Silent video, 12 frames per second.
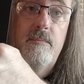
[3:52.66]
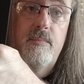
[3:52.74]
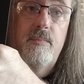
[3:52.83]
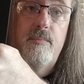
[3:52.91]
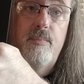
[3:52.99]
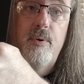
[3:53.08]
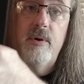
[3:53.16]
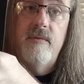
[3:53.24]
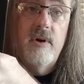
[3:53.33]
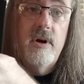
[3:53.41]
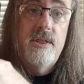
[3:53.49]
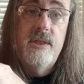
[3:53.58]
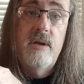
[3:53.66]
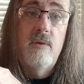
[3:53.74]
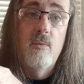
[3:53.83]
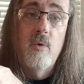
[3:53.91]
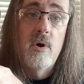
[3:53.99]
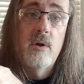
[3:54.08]
Put a very thin
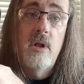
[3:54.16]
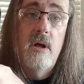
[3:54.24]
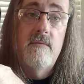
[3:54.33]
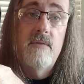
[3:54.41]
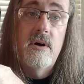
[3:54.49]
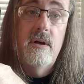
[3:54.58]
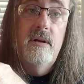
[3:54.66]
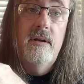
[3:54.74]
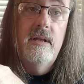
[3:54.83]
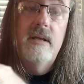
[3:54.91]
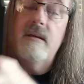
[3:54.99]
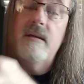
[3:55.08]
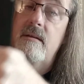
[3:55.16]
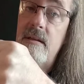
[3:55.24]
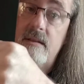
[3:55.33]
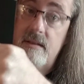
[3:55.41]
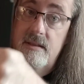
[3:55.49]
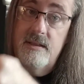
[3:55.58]
work glove on,
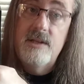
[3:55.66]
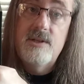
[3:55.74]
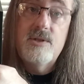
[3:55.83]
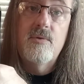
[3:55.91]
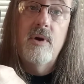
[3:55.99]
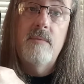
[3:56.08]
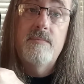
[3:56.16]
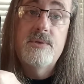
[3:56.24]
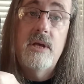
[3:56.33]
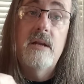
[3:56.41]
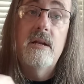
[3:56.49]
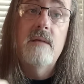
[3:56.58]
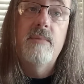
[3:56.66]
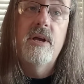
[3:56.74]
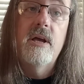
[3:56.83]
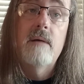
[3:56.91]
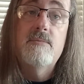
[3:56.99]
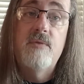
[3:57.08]
this grip suddenly
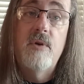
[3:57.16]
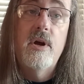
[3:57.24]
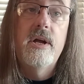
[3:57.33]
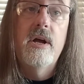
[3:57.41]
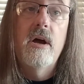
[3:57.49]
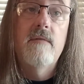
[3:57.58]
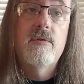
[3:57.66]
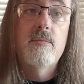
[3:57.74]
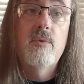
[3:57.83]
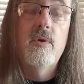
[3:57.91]
becomes very comfortable.